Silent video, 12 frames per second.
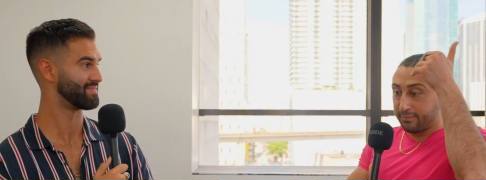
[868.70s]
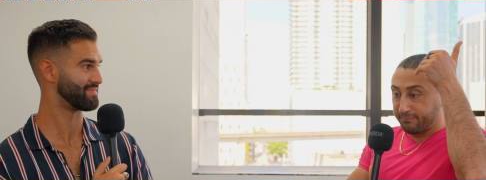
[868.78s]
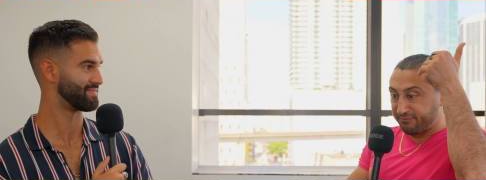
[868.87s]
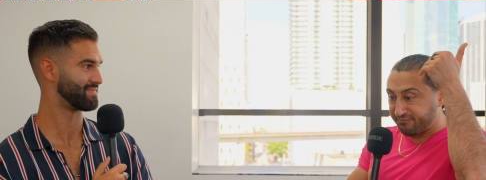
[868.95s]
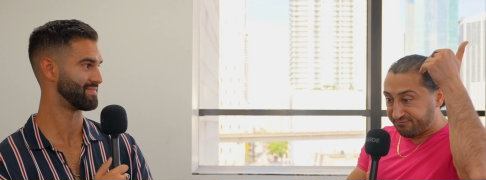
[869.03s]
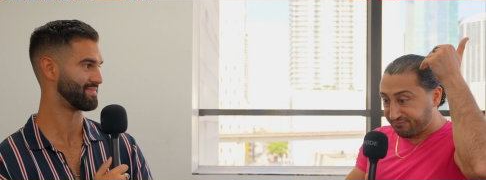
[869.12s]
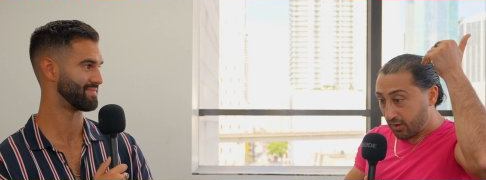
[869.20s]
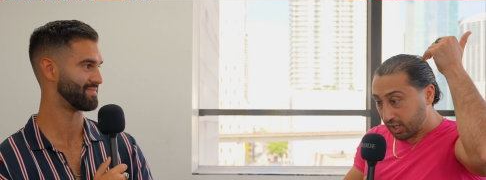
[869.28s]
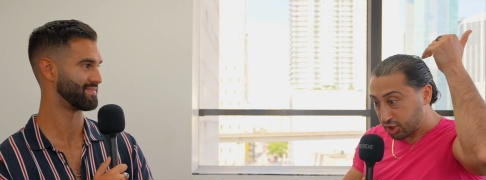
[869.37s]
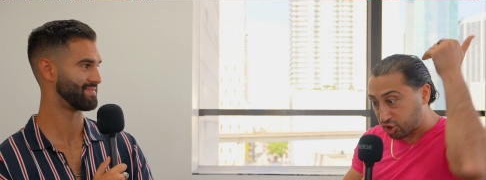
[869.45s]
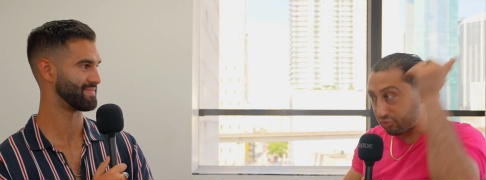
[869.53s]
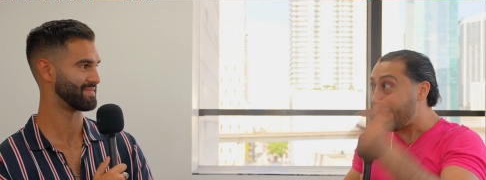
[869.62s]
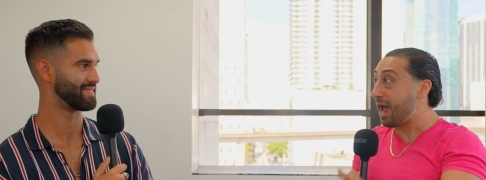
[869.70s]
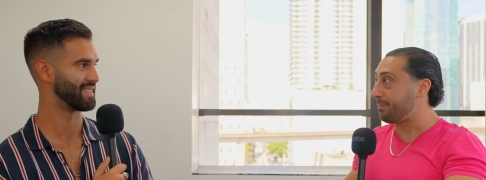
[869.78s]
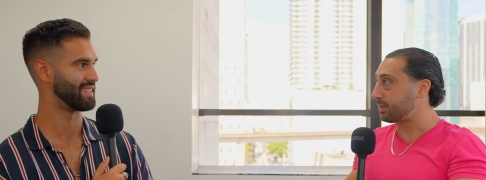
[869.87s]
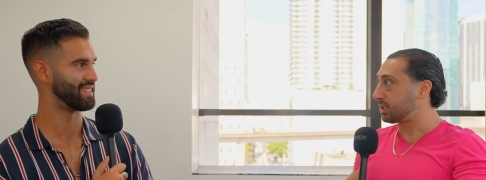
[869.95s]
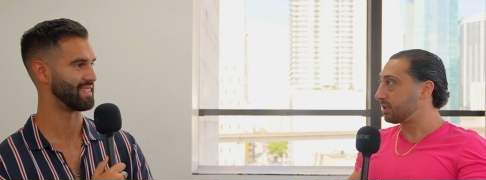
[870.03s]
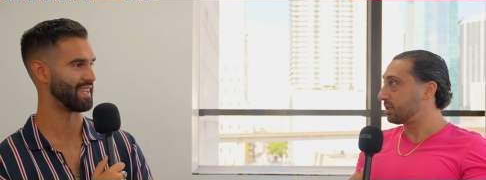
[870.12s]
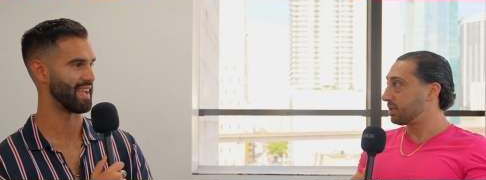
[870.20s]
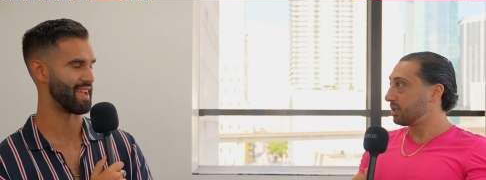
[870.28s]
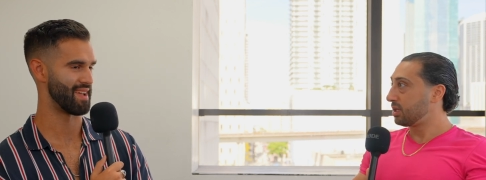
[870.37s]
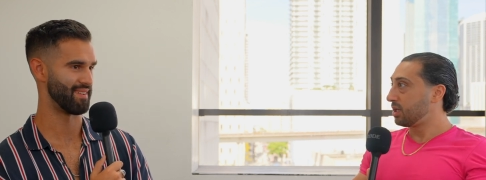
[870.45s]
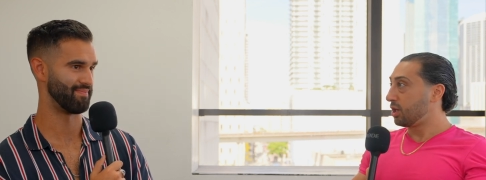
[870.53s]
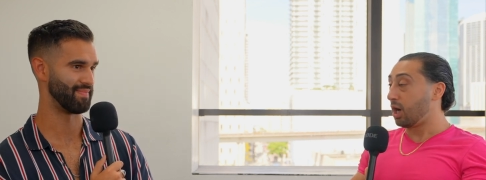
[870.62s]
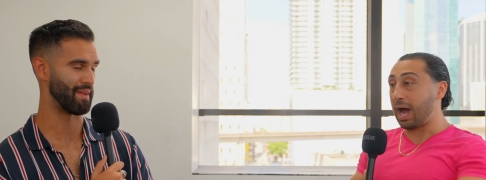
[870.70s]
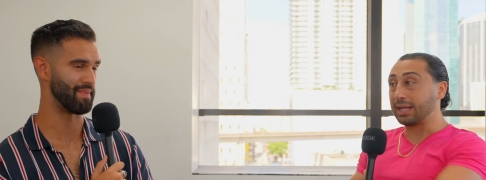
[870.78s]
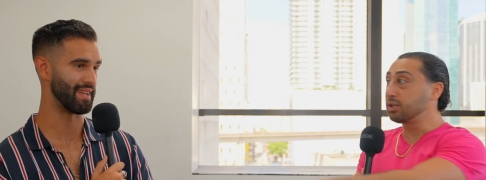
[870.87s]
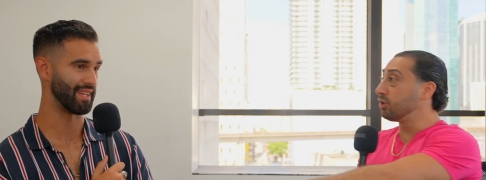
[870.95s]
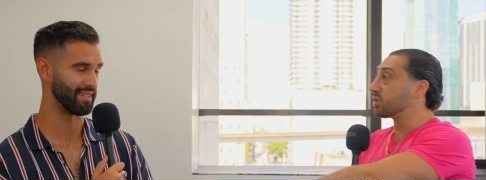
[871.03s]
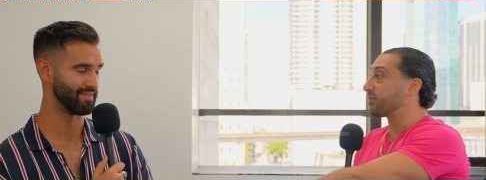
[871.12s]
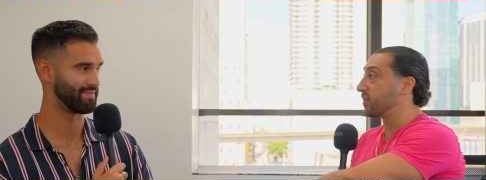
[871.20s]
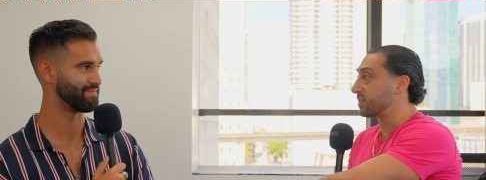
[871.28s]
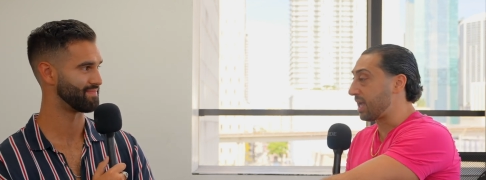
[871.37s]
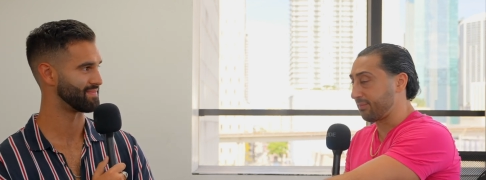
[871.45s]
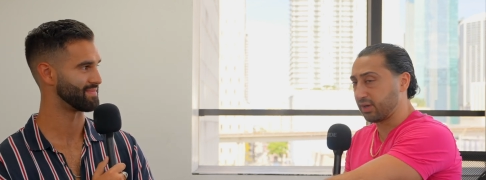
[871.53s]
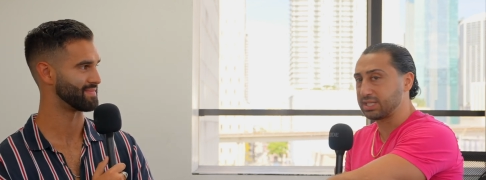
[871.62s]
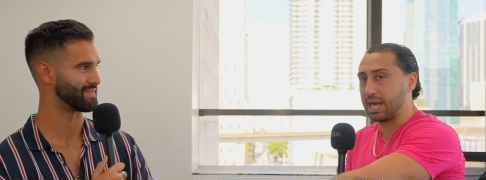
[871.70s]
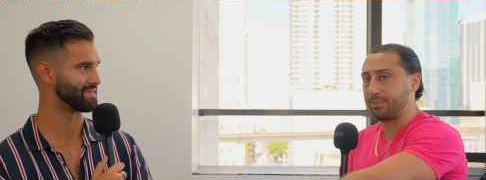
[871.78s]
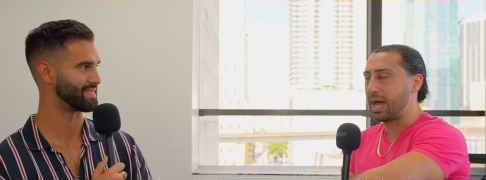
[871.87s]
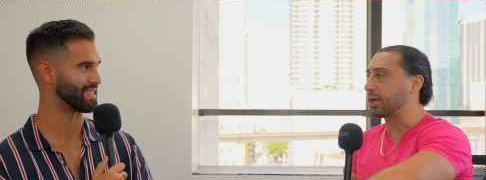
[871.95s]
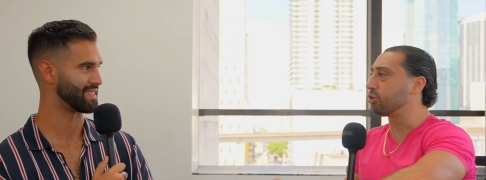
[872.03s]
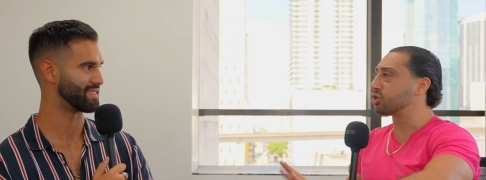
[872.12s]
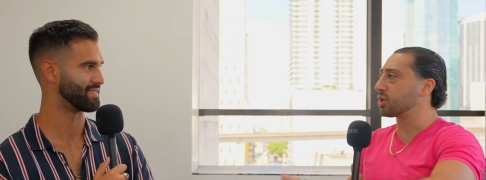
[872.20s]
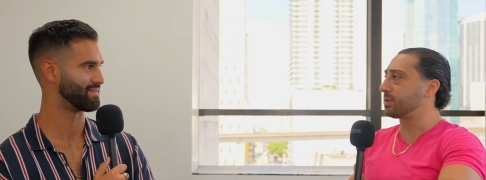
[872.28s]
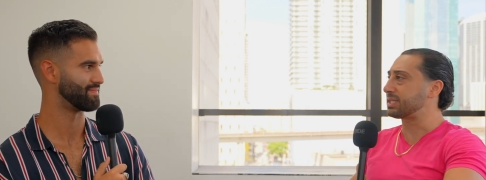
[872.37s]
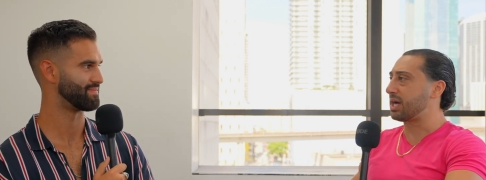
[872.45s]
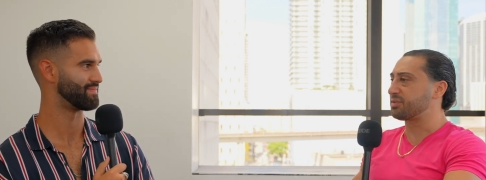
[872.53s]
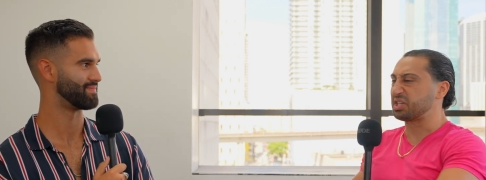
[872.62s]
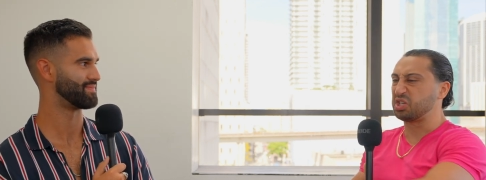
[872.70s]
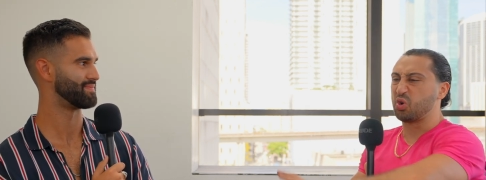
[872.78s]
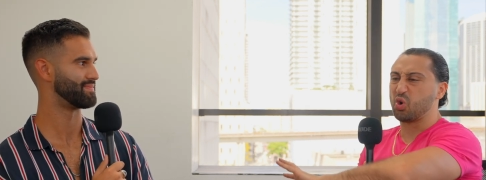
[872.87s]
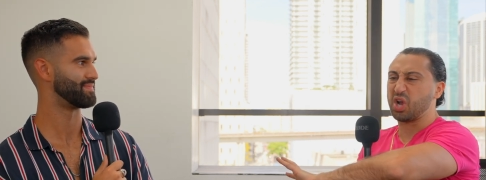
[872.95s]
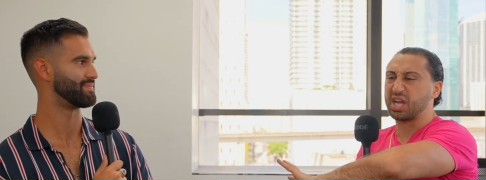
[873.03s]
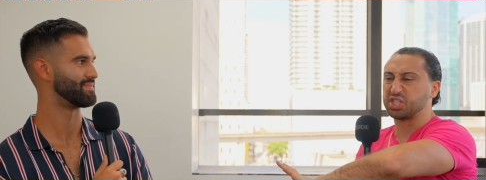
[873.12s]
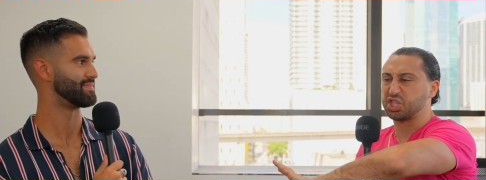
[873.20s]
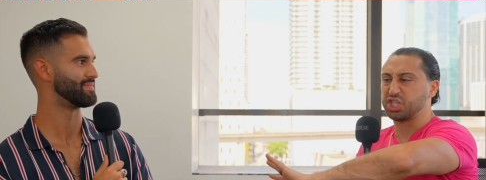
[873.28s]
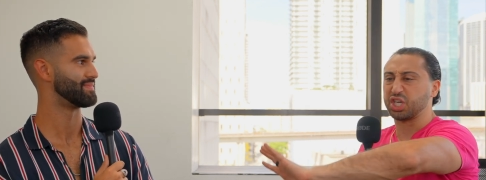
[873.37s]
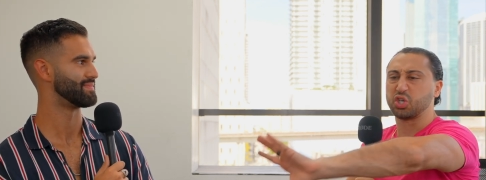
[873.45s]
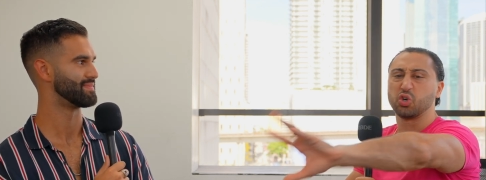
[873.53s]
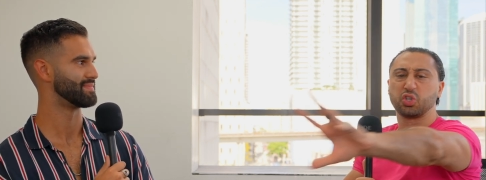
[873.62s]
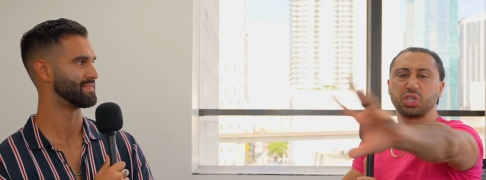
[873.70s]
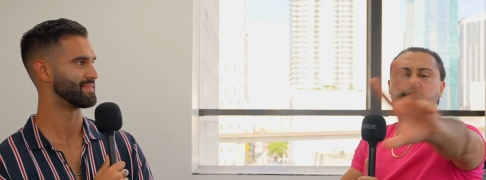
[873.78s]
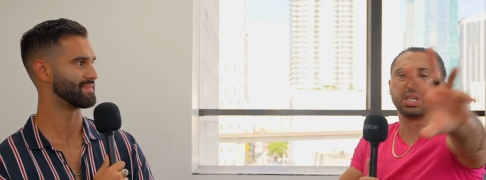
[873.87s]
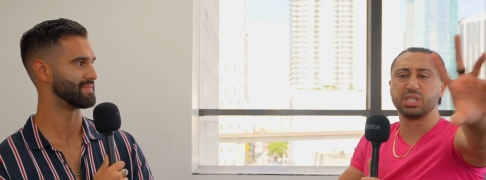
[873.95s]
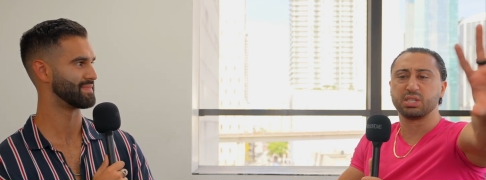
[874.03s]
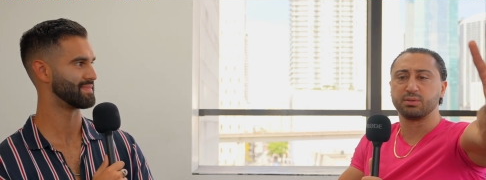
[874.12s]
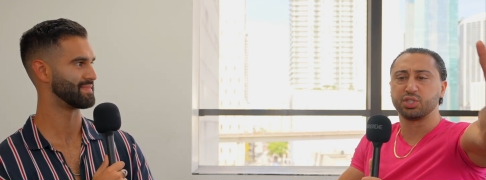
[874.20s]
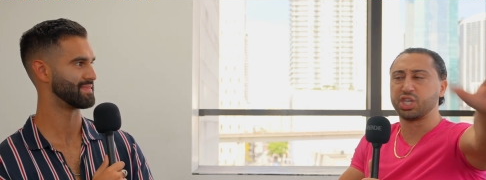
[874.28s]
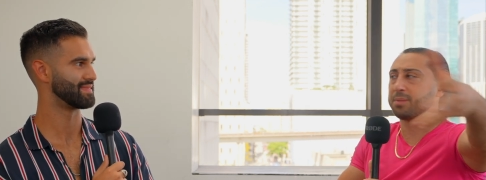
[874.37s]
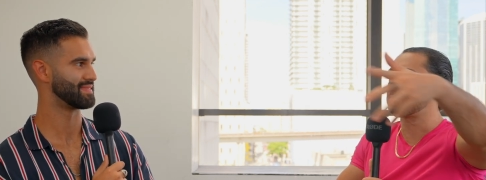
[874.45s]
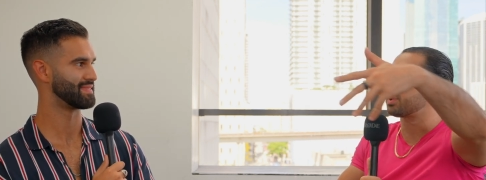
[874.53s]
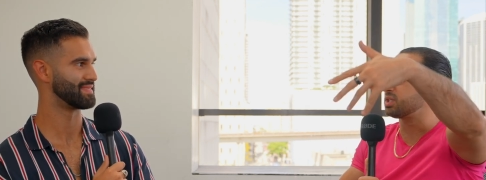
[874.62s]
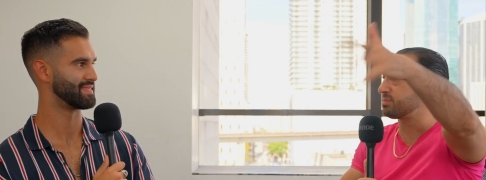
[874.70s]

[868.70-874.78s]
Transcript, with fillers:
Speaker 1: fucking trapped. Yeah. I, I mean, do this for for example. I go to someone's house, I see all kinds of shit, cookies and chips and